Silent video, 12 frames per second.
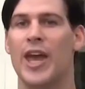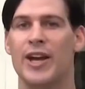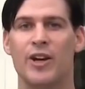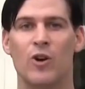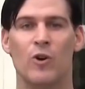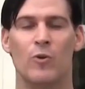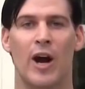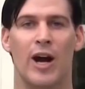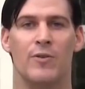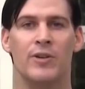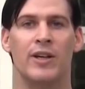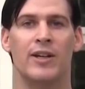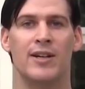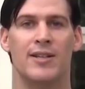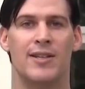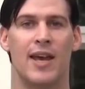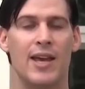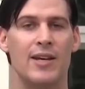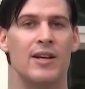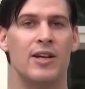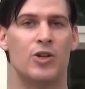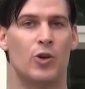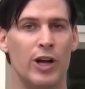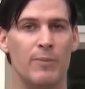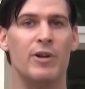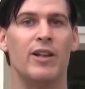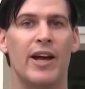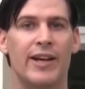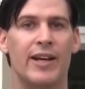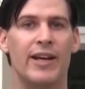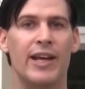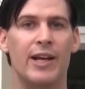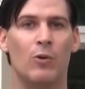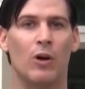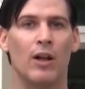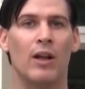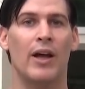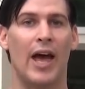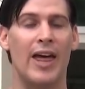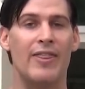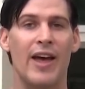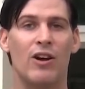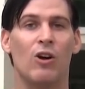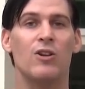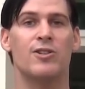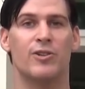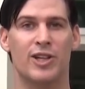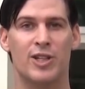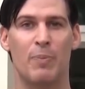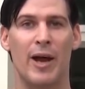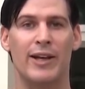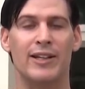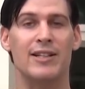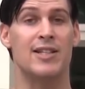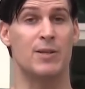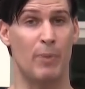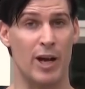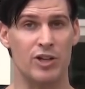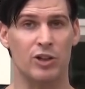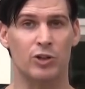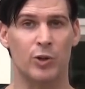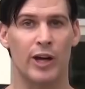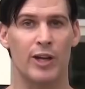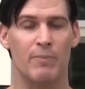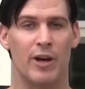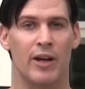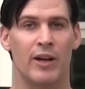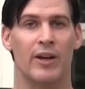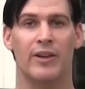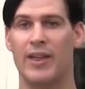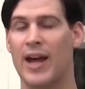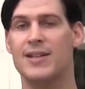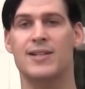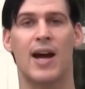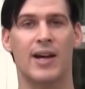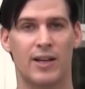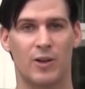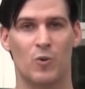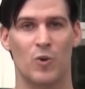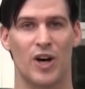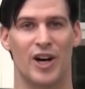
You can't go around saying, treat me like an equal, and then also expecting special treatment. That's not going to